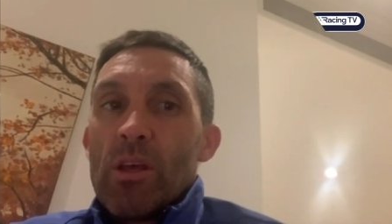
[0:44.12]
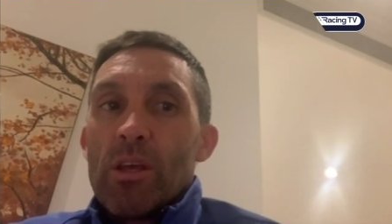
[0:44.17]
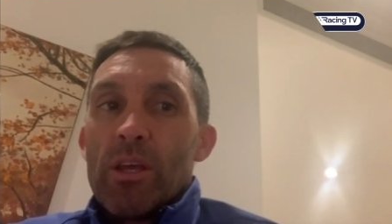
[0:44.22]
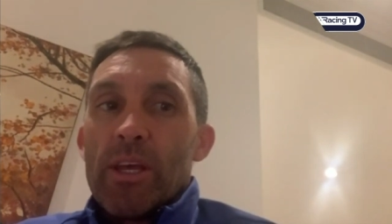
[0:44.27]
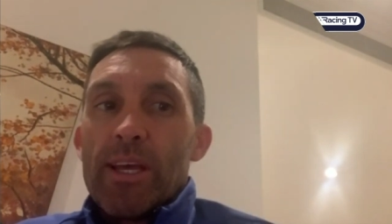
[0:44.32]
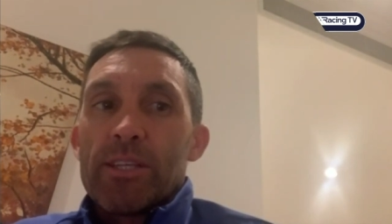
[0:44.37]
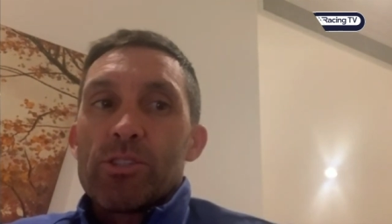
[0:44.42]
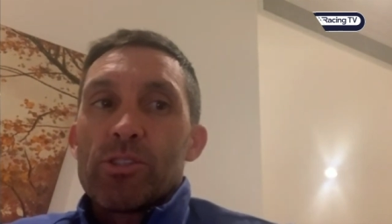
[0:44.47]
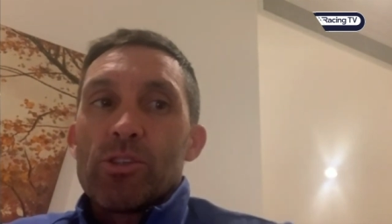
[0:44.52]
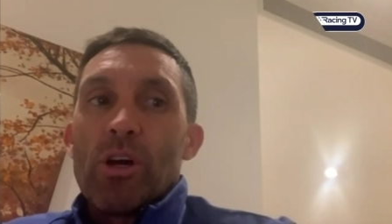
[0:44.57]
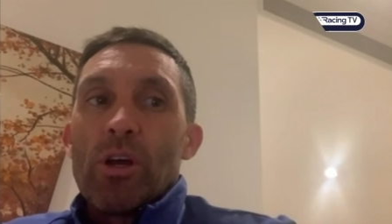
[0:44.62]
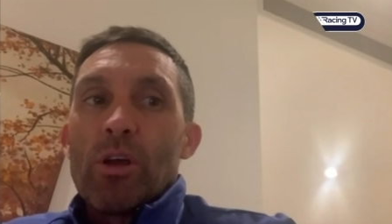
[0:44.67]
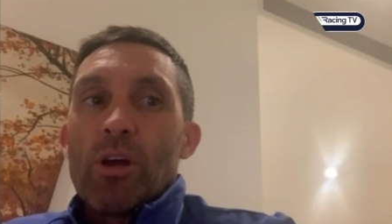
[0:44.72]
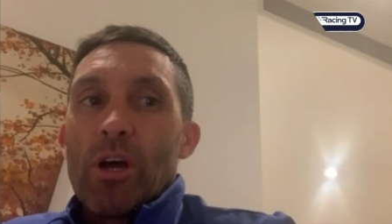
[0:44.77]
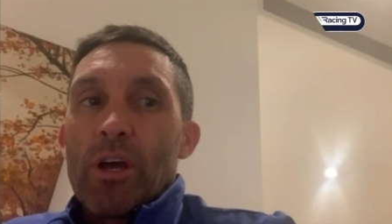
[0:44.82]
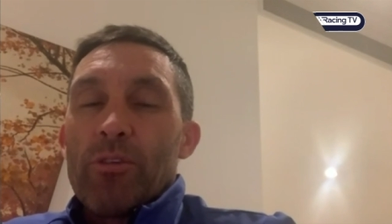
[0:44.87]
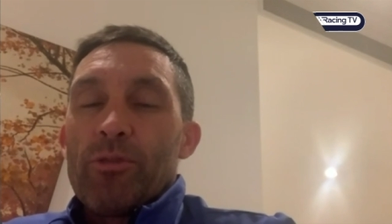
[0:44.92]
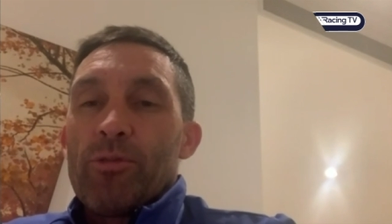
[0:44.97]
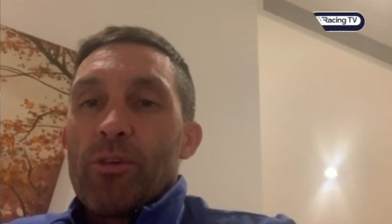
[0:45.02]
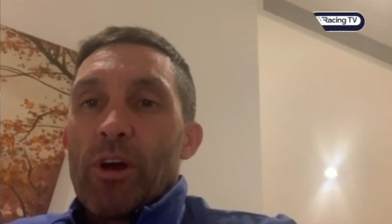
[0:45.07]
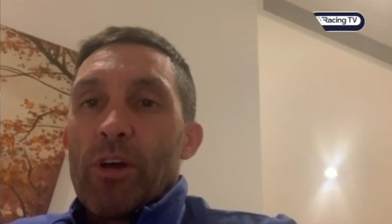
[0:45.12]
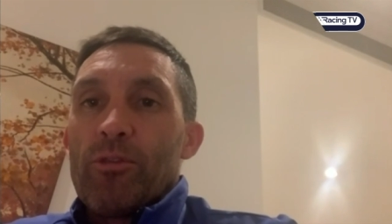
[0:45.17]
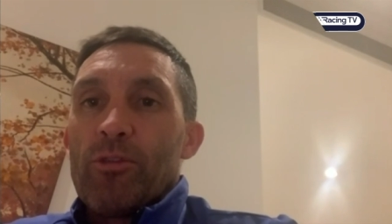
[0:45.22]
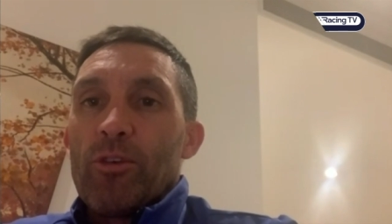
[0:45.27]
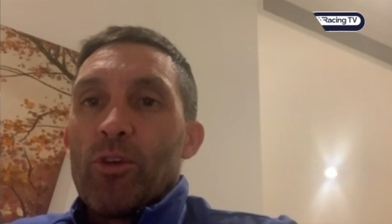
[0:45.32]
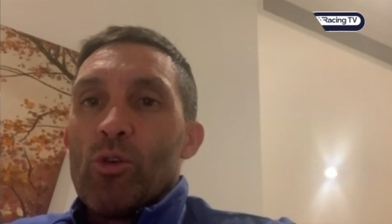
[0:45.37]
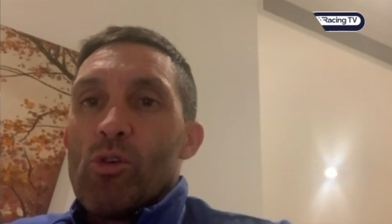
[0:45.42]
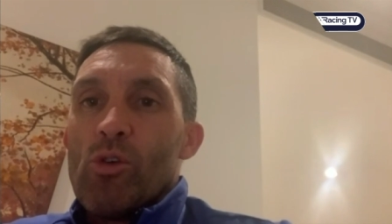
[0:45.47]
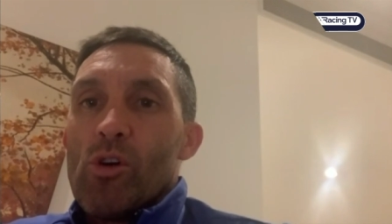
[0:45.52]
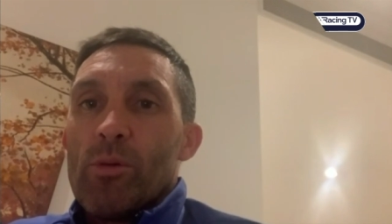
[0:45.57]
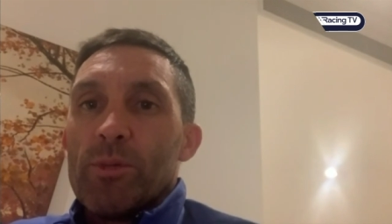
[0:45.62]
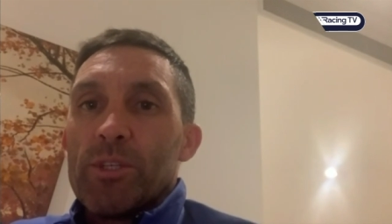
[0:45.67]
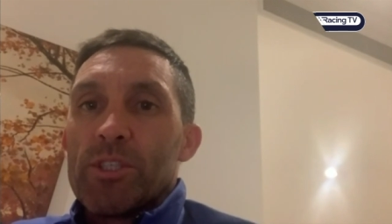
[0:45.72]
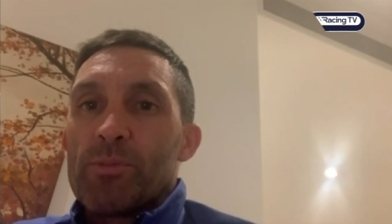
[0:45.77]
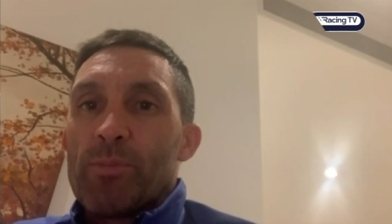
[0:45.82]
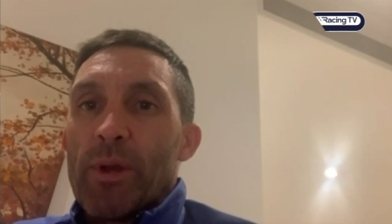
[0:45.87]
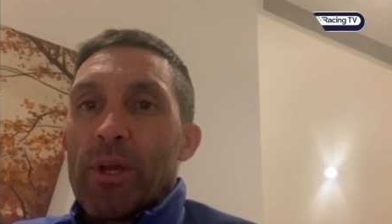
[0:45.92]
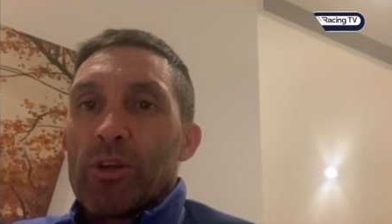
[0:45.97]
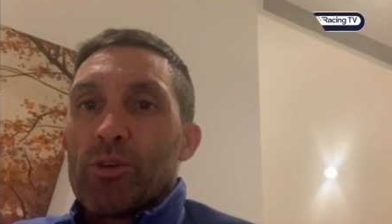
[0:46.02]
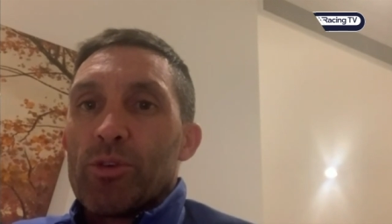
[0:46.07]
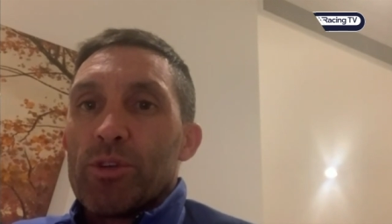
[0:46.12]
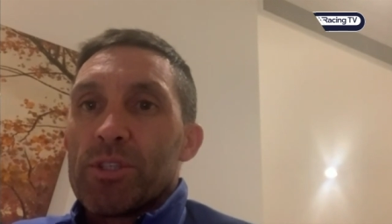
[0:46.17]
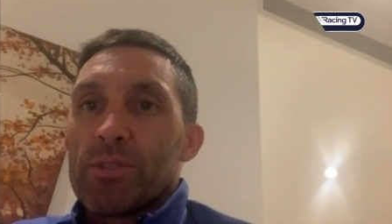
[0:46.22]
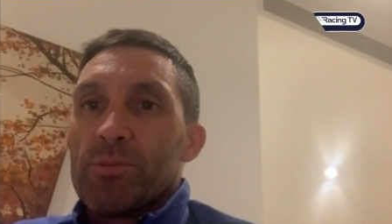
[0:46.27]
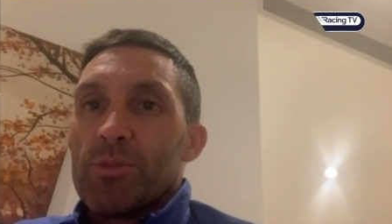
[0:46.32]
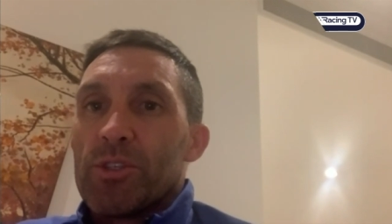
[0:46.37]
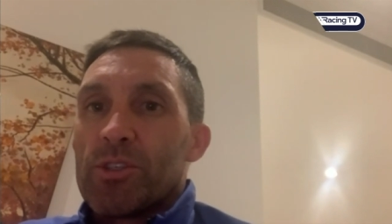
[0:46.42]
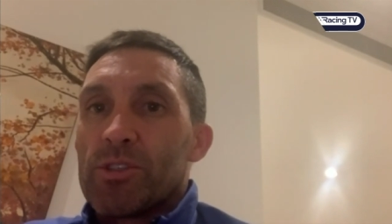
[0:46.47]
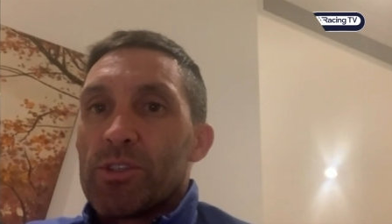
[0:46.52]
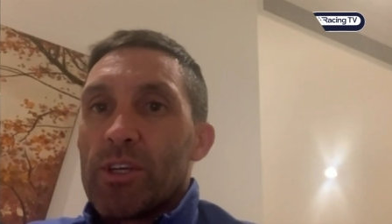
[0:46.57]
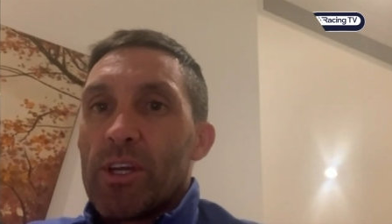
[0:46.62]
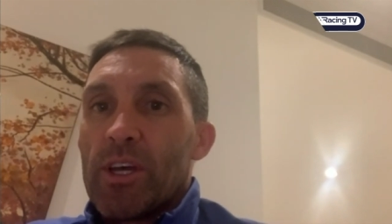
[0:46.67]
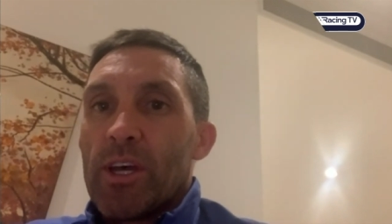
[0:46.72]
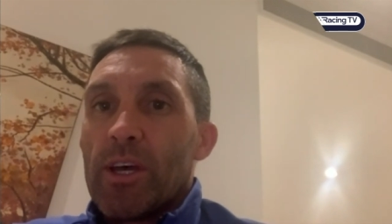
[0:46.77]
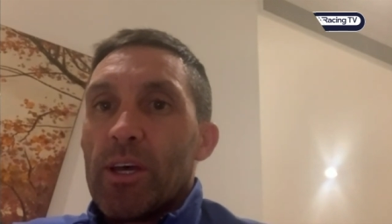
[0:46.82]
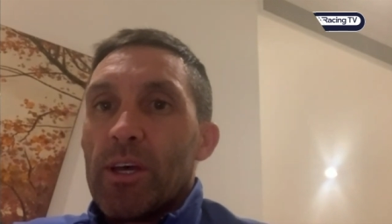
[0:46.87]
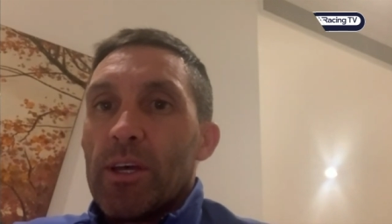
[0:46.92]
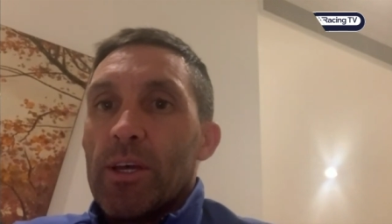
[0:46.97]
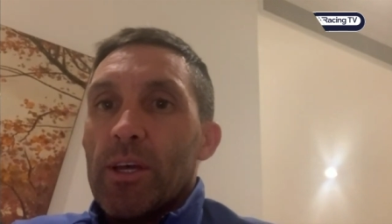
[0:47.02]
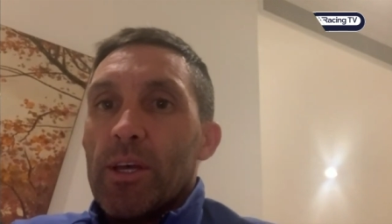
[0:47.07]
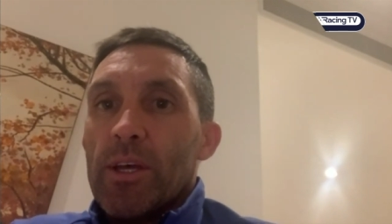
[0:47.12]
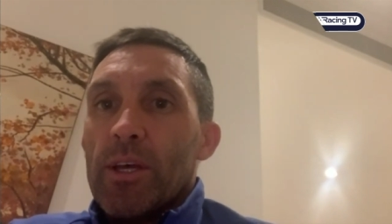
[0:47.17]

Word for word: Yeah, so I I, I flew home and spent Christmas uh,